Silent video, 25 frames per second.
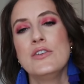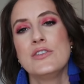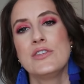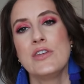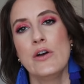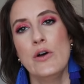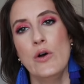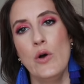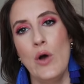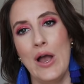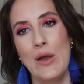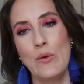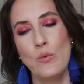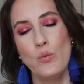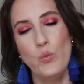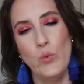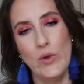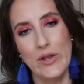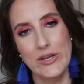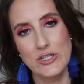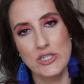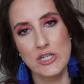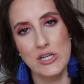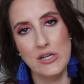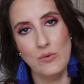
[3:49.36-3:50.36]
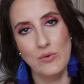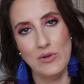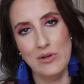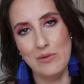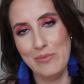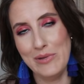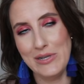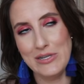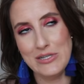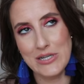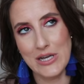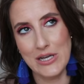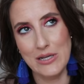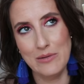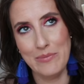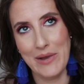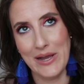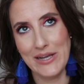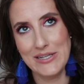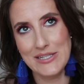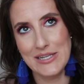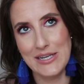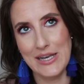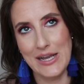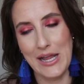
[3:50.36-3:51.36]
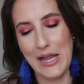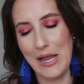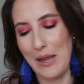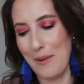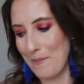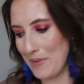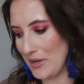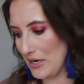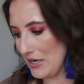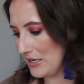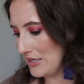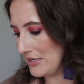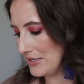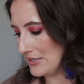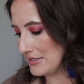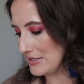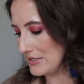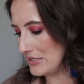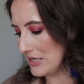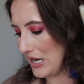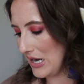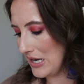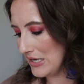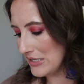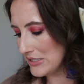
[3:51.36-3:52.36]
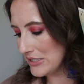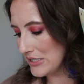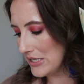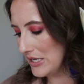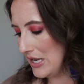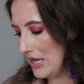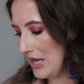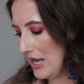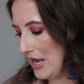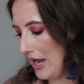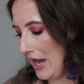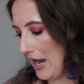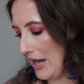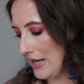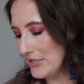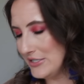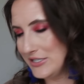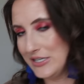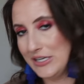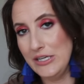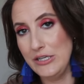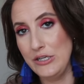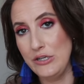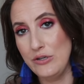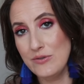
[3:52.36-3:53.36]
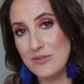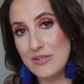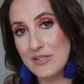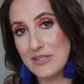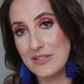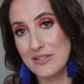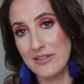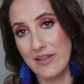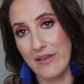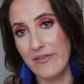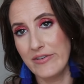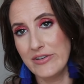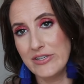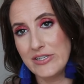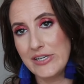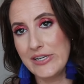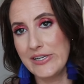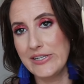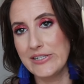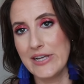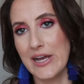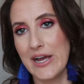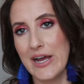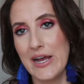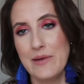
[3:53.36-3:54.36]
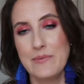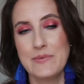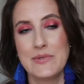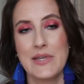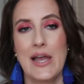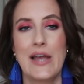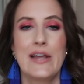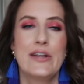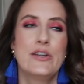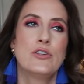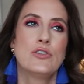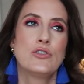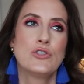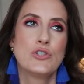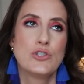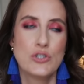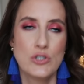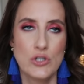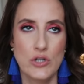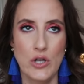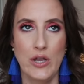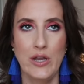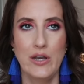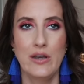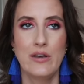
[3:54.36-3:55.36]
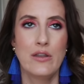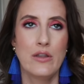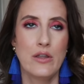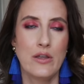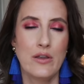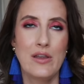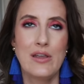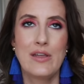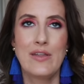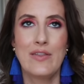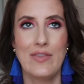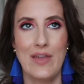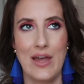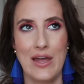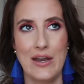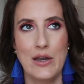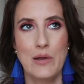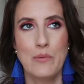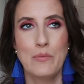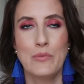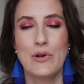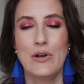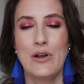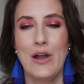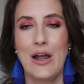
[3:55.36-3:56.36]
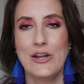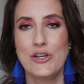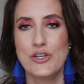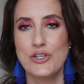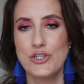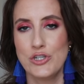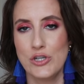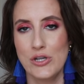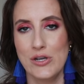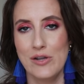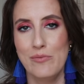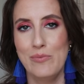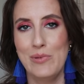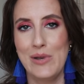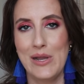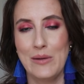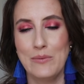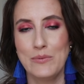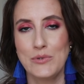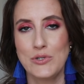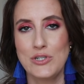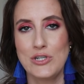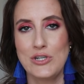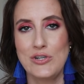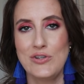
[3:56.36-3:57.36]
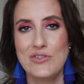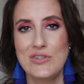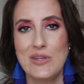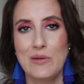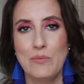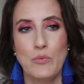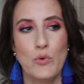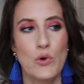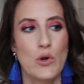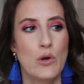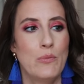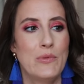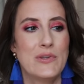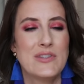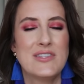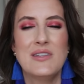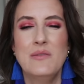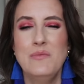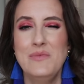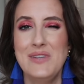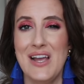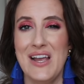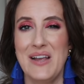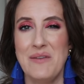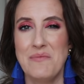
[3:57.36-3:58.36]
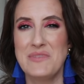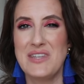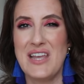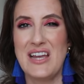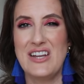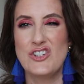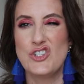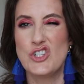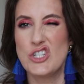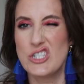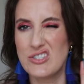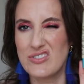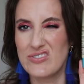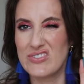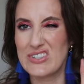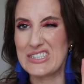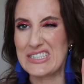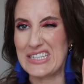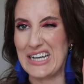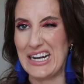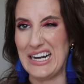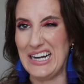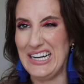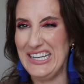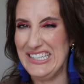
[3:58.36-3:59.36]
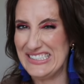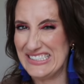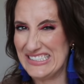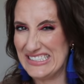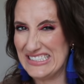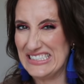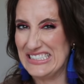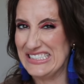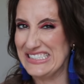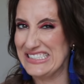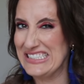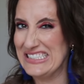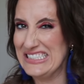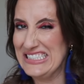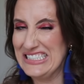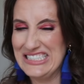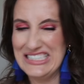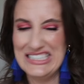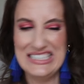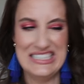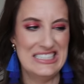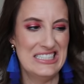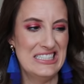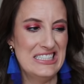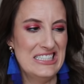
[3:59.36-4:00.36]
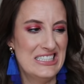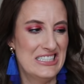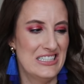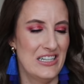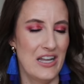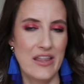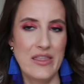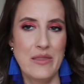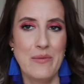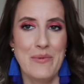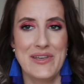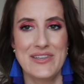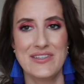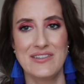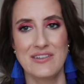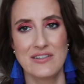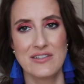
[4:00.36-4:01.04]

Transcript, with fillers: So I wish it would have been done by today, but it is not. I did use it seventeen times. I should, looking at that number, I should have been able to use it more, but sometimes I just forgot. Not the best